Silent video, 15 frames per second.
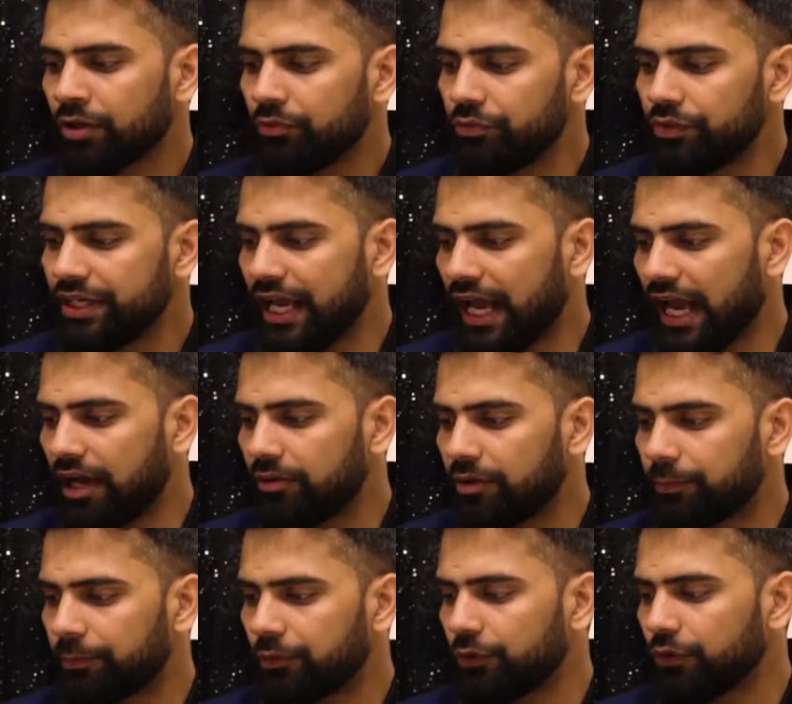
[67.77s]
We have
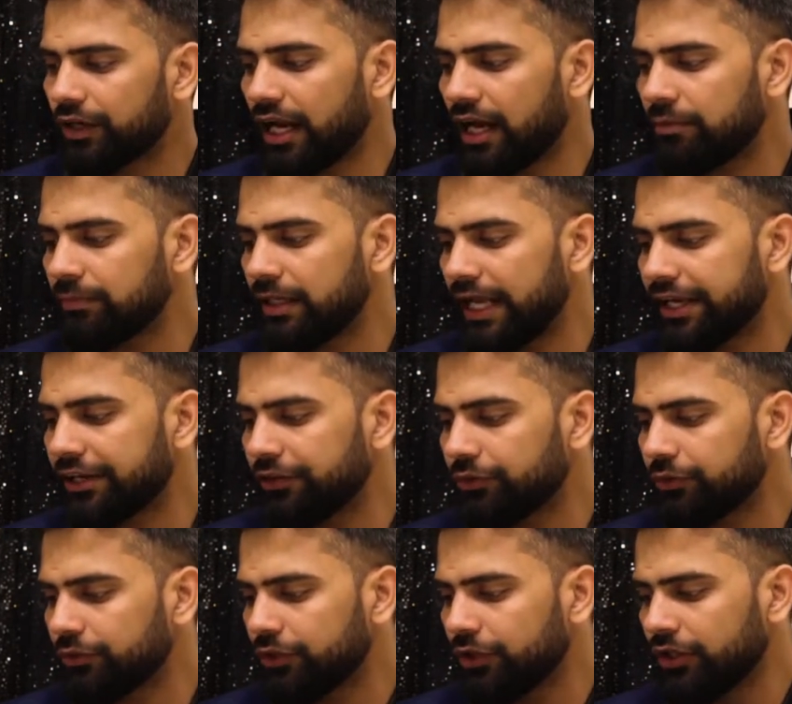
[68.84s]
a program like,
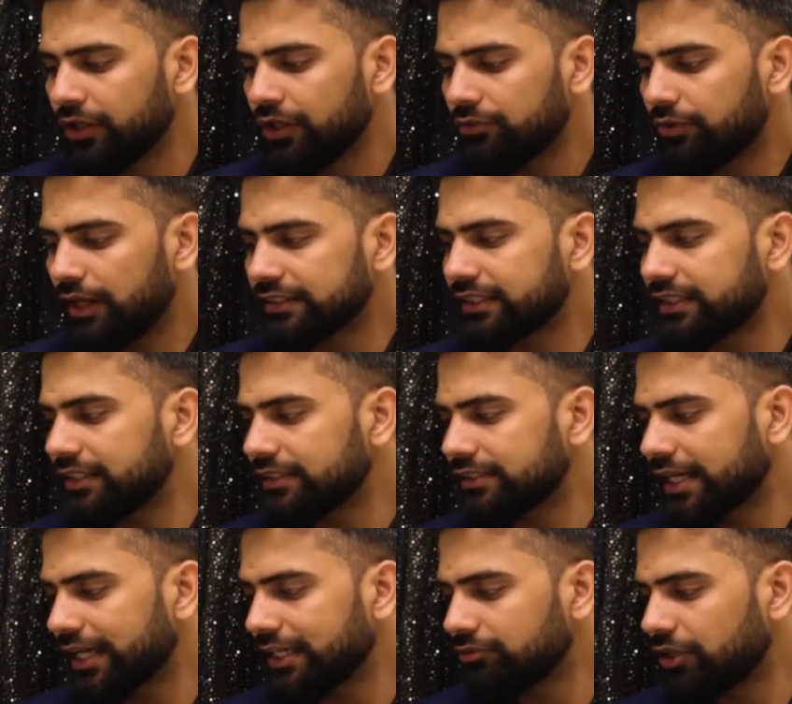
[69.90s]
you know, fashion
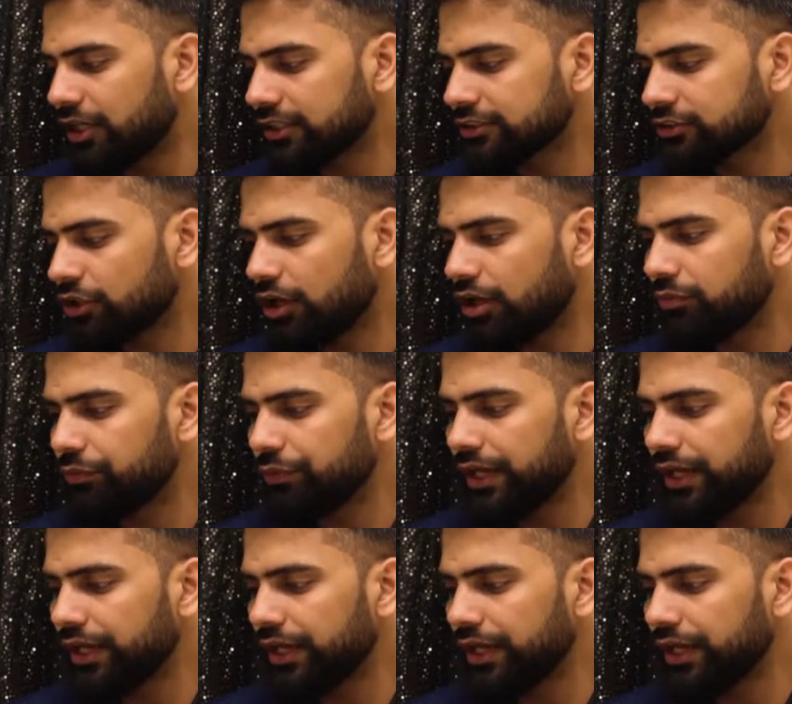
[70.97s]
design workshop.